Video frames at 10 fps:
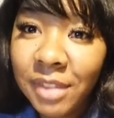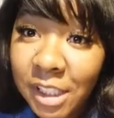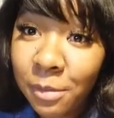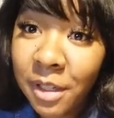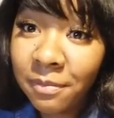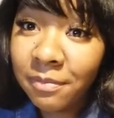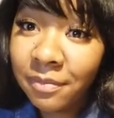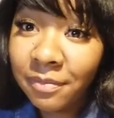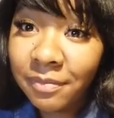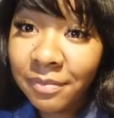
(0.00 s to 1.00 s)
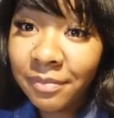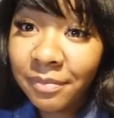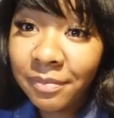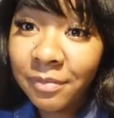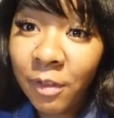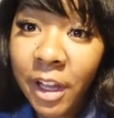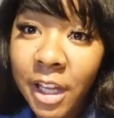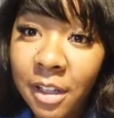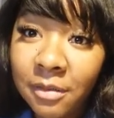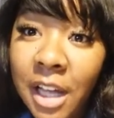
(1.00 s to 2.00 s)
This one
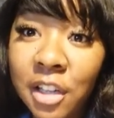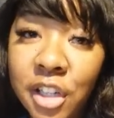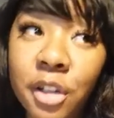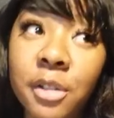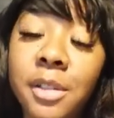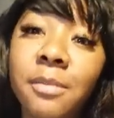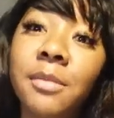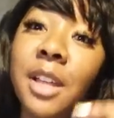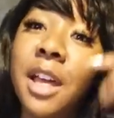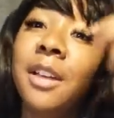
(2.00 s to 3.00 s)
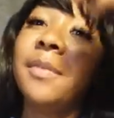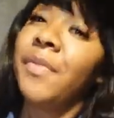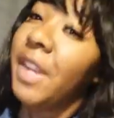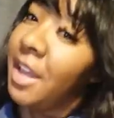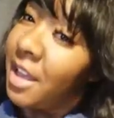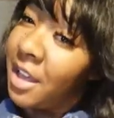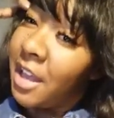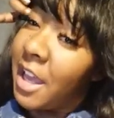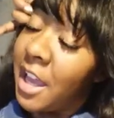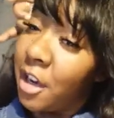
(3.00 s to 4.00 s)
right here got shingles.
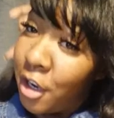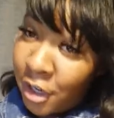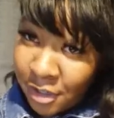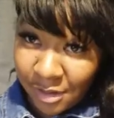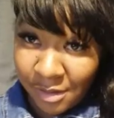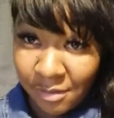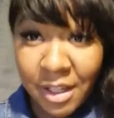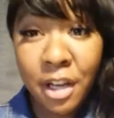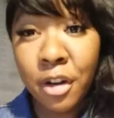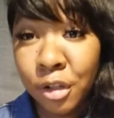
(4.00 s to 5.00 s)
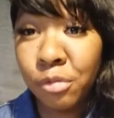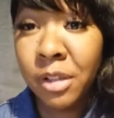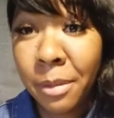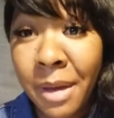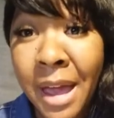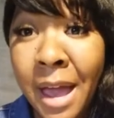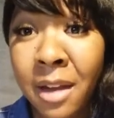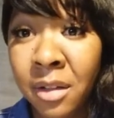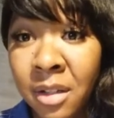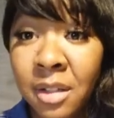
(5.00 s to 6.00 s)
It hurts. It hurts really
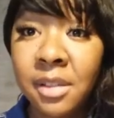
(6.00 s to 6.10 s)
bad.